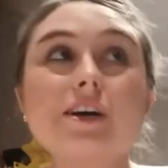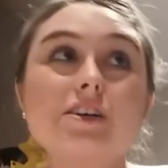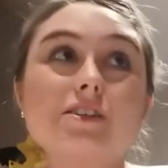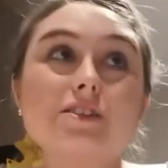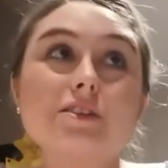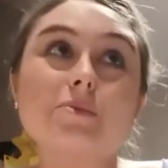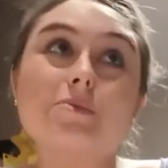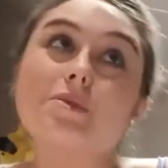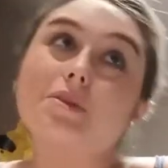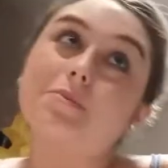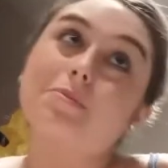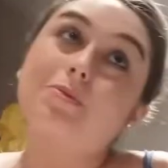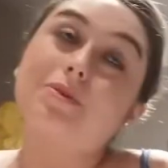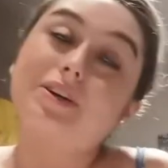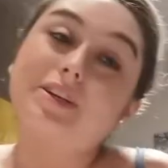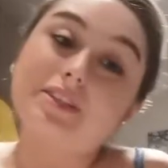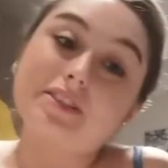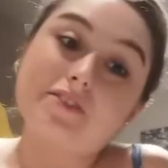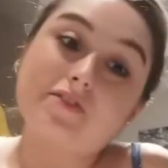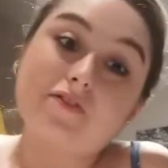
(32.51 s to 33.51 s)
Some of them were
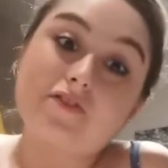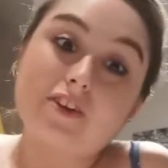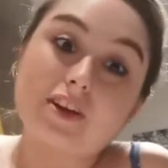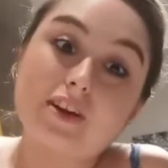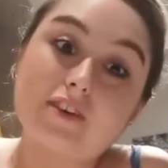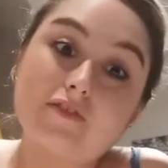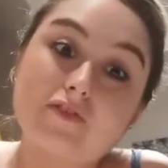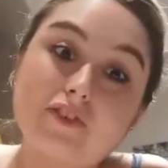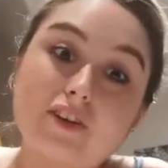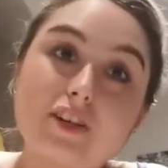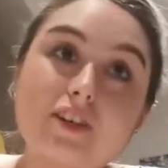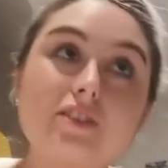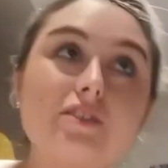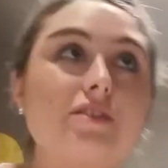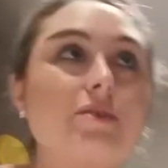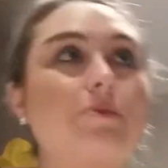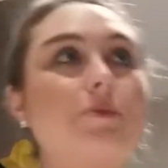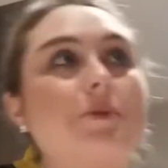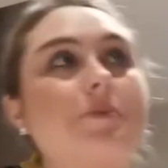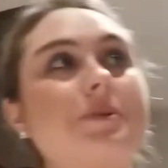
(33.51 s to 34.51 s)
his favourite,
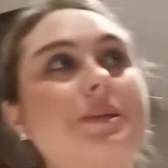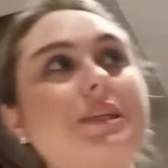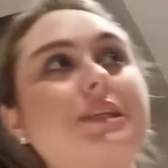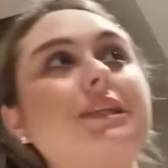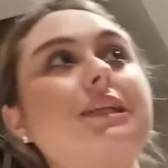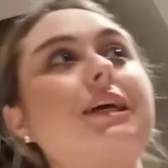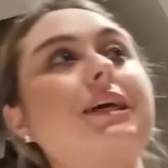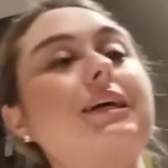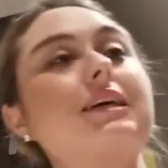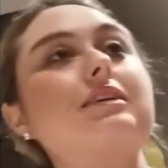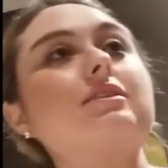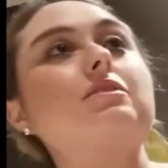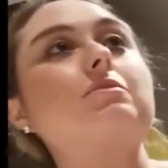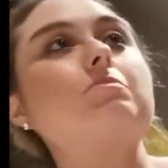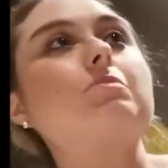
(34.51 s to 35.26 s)
some of them he didn't like as